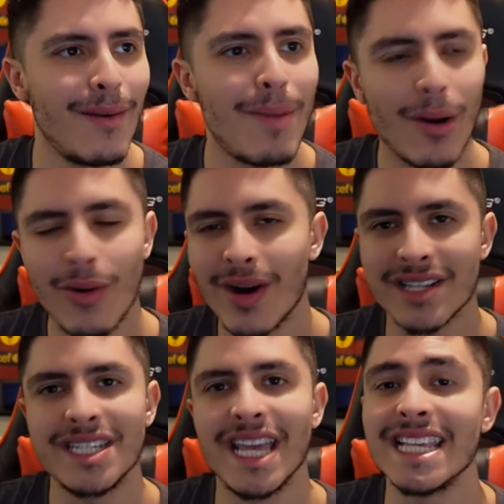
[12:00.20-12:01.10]
Pau
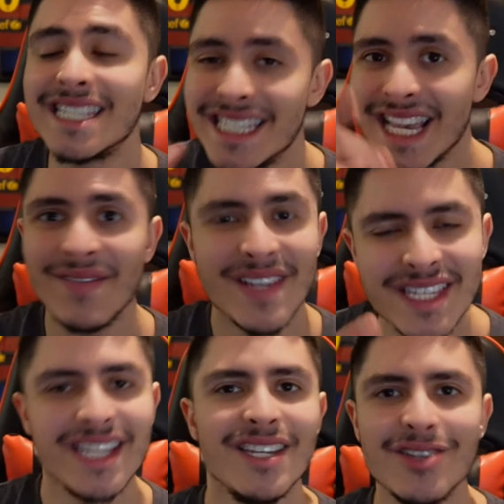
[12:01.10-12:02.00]
Cubarsi, a
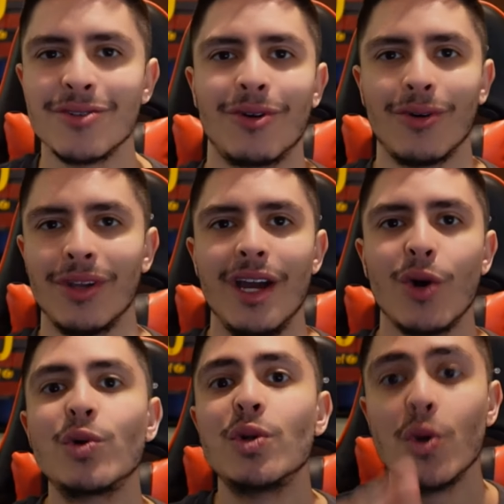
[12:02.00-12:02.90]
17-year-old
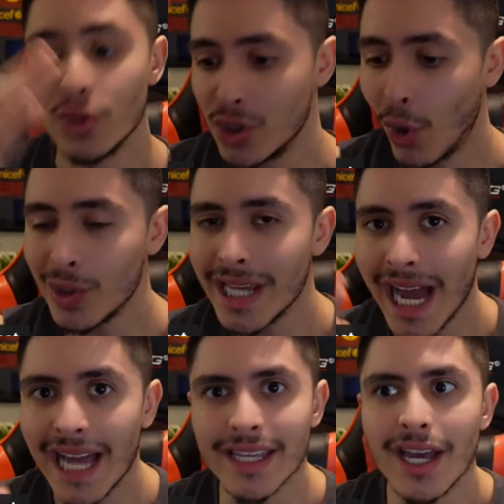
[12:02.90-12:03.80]
who's only
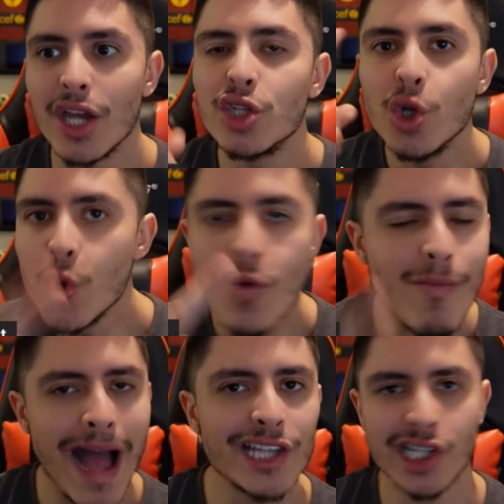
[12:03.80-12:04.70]
had 2
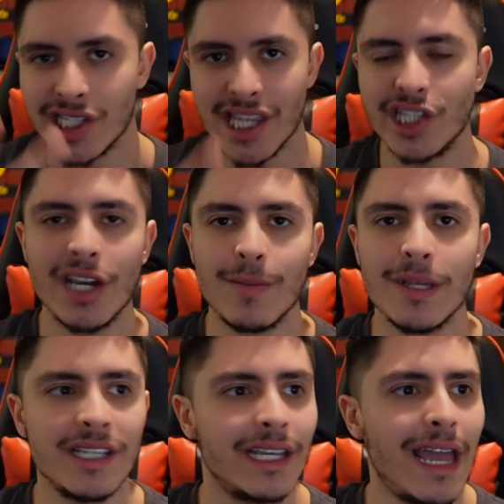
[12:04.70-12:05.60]
matches in the Champions
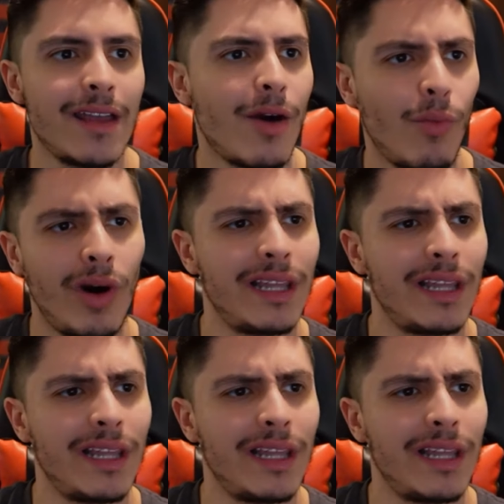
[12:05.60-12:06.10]
League and what,